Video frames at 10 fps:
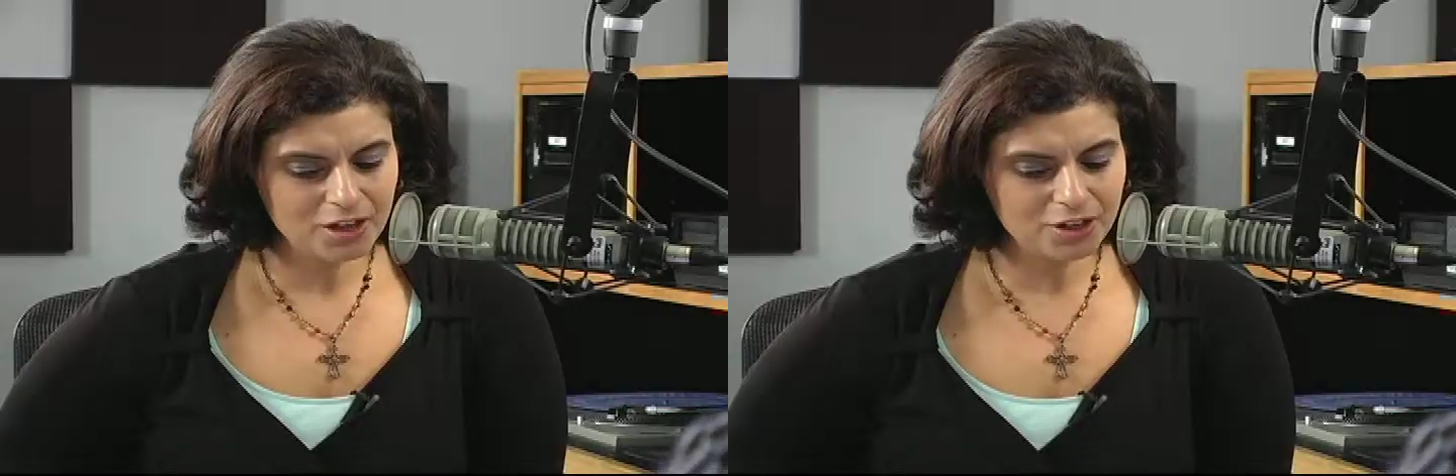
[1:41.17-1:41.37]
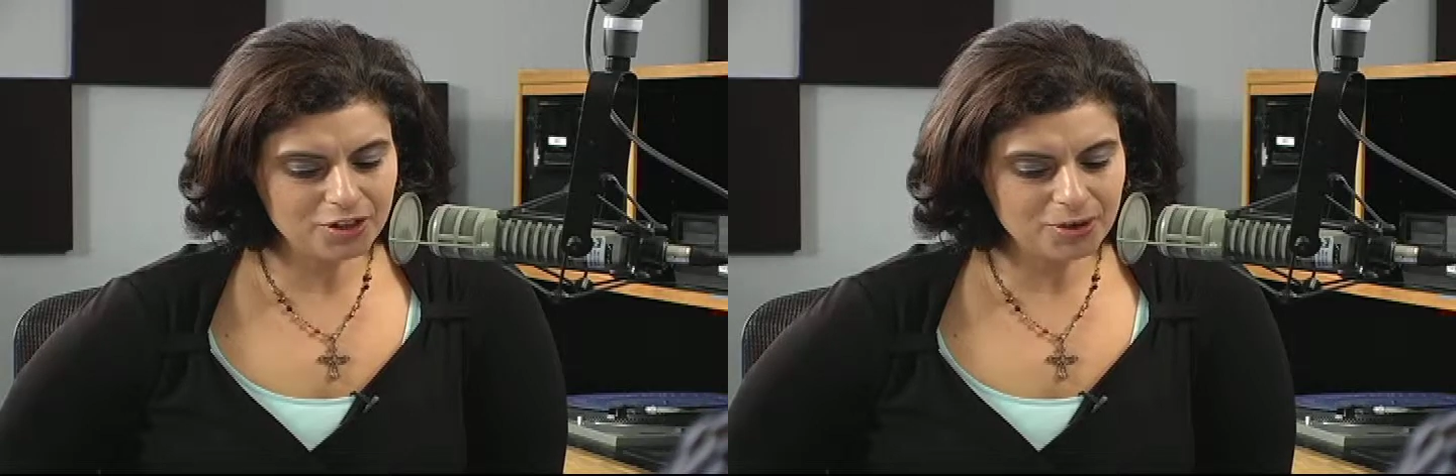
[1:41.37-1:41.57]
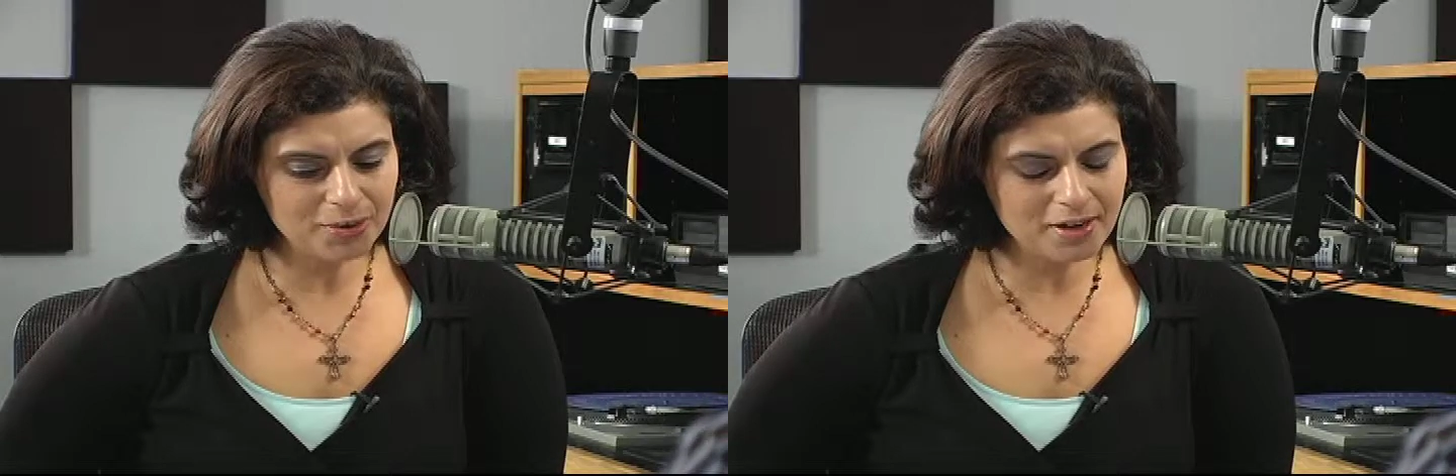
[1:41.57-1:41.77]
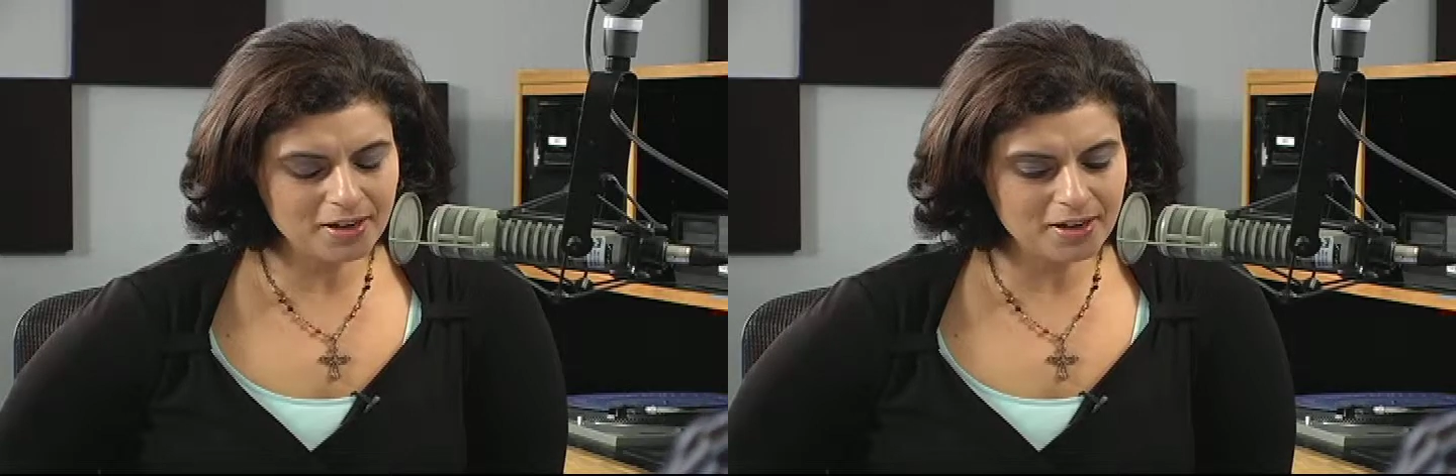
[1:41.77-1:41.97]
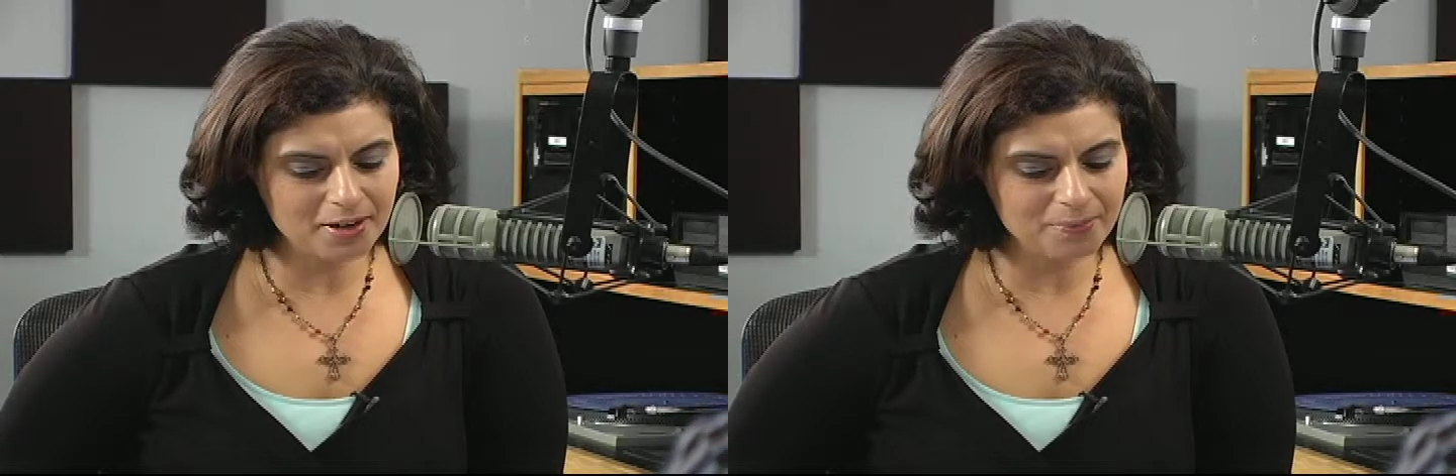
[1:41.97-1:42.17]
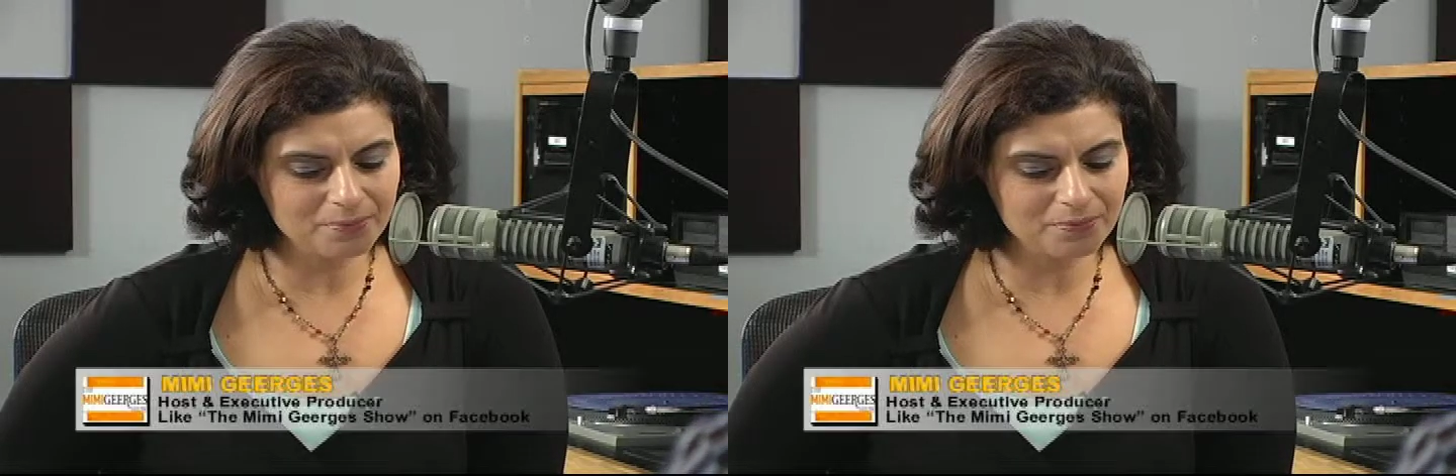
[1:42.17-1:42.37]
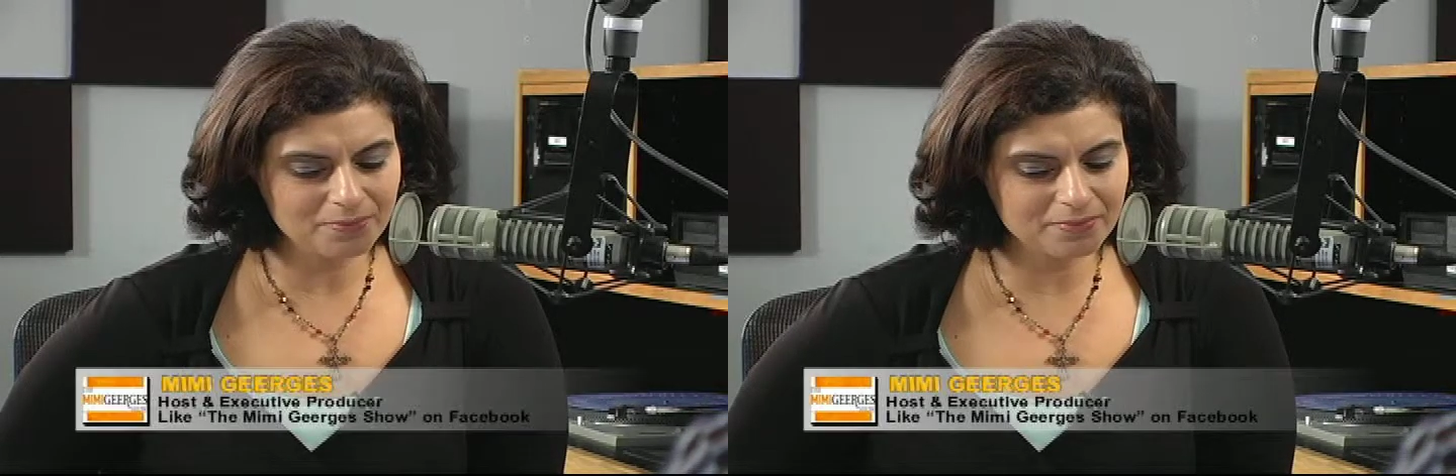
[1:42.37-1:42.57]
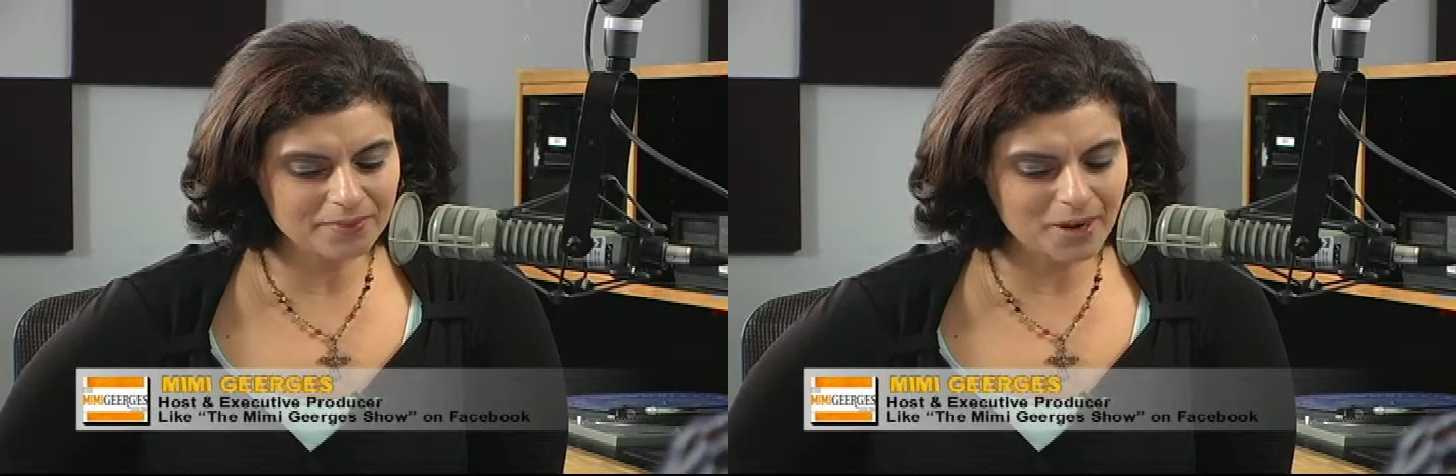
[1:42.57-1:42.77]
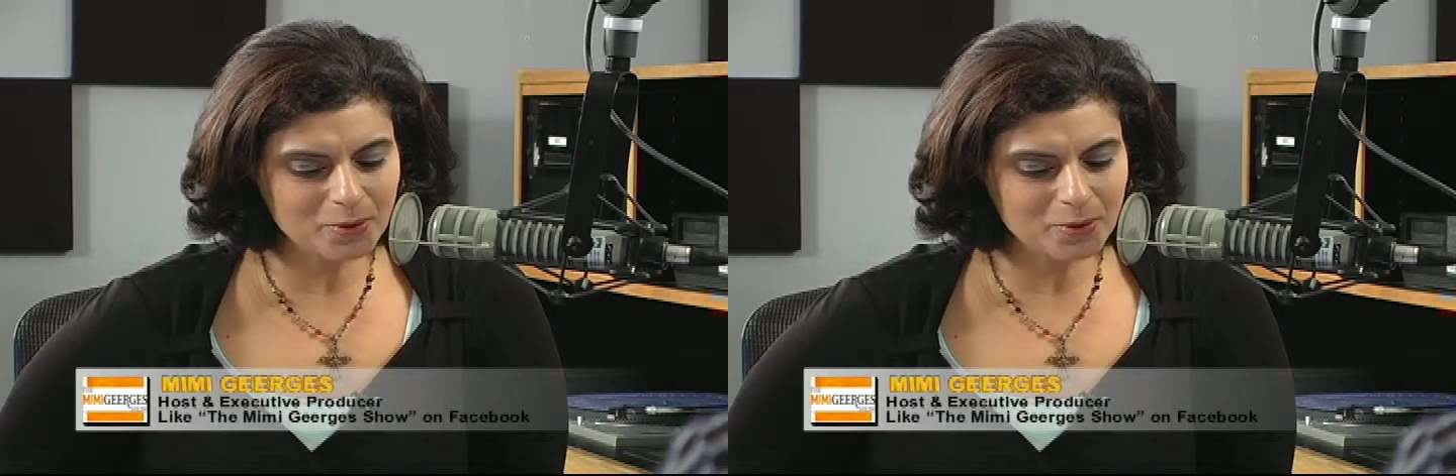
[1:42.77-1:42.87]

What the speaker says: You know, I